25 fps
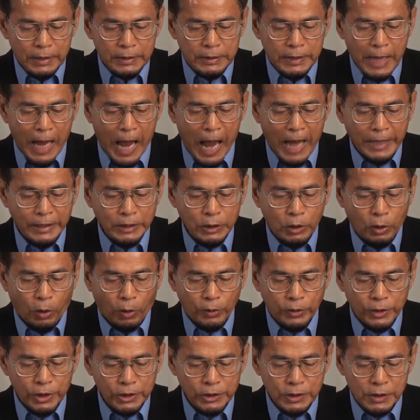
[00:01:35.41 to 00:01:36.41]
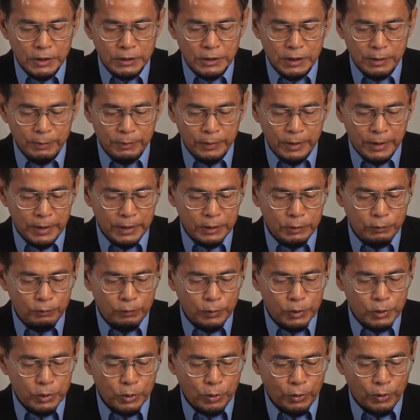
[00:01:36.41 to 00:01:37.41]
the unconditioned stimulus,
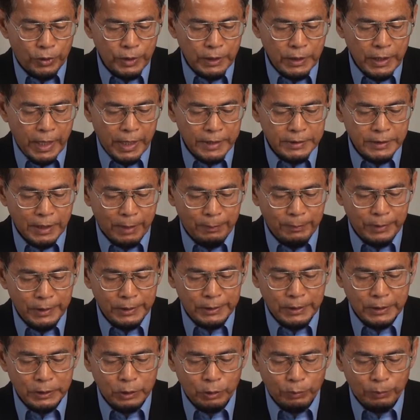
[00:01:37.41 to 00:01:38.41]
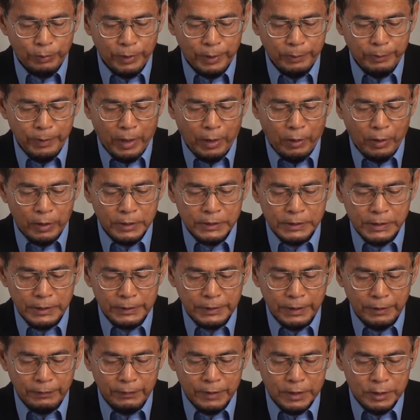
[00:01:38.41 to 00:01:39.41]
which already has the ability to bring about a
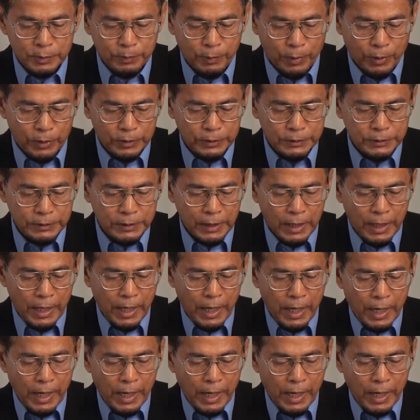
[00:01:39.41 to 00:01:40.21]
certain response,